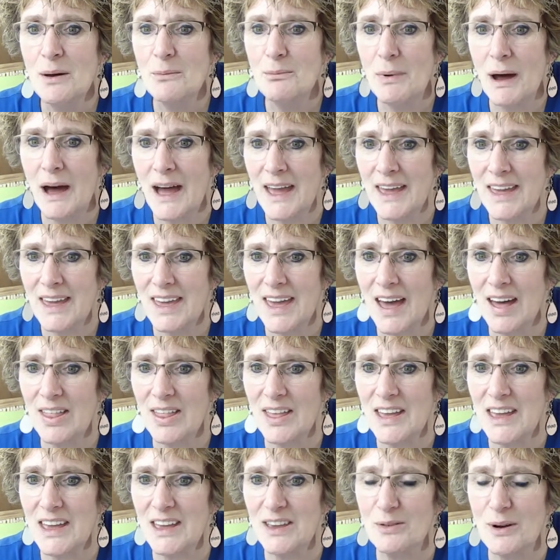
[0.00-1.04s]
Bye,
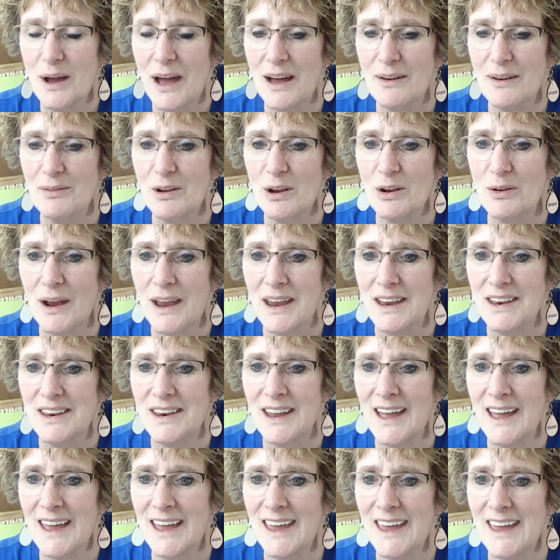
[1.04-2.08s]
Kelly. You have a great
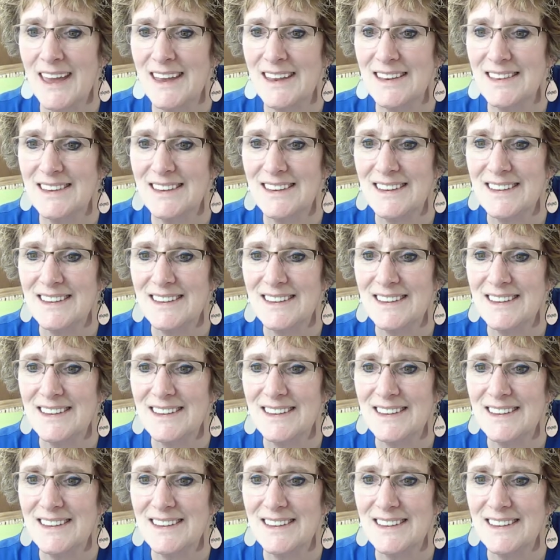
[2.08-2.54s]
night.